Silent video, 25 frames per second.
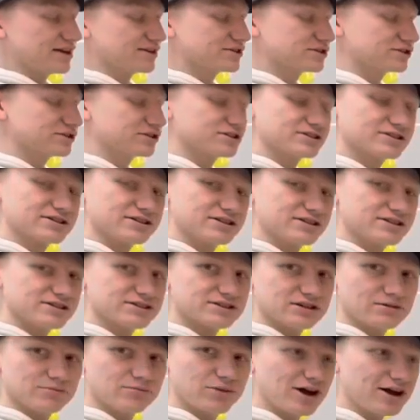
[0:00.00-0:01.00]
just didn't
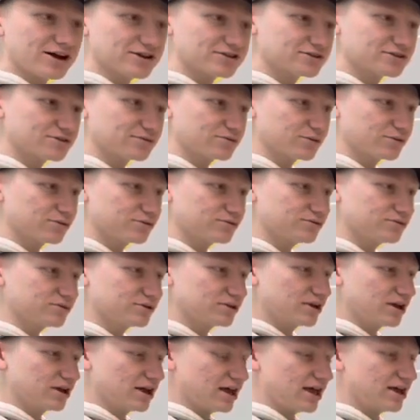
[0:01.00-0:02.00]
seem possible.
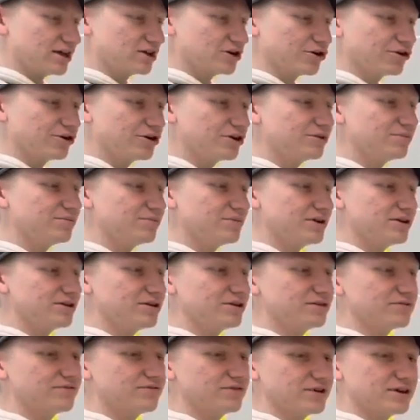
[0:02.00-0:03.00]
It could have been
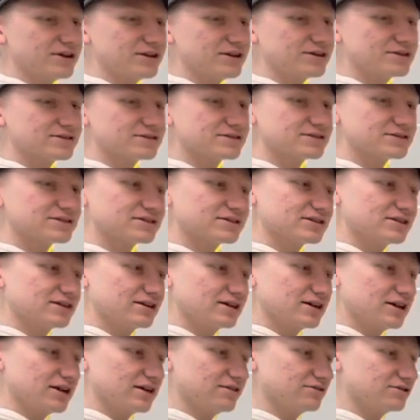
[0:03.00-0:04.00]
fixed.
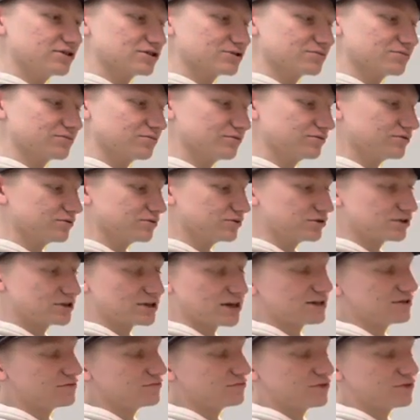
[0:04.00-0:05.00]
It just would
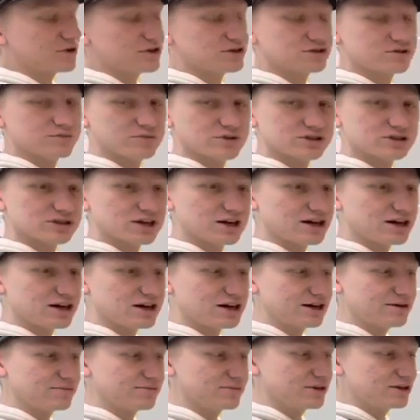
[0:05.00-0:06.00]
take way too much
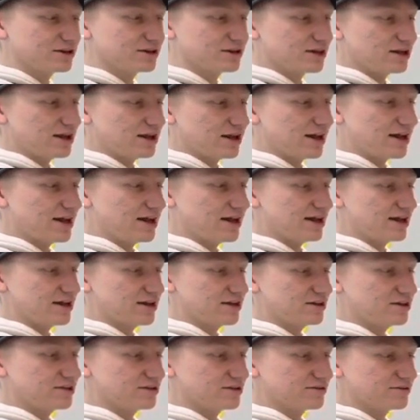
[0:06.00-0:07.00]
time,
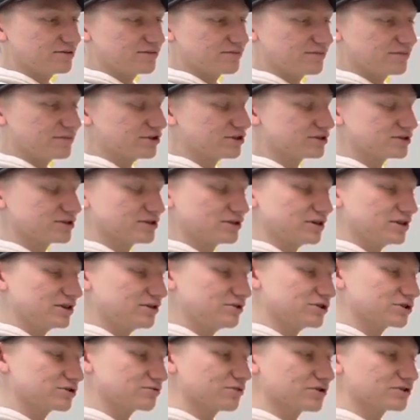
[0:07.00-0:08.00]
and it
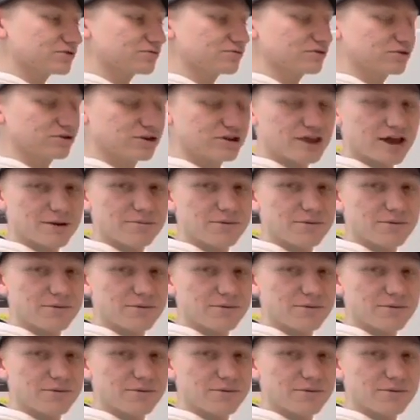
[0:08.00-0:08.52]
just wasn't really that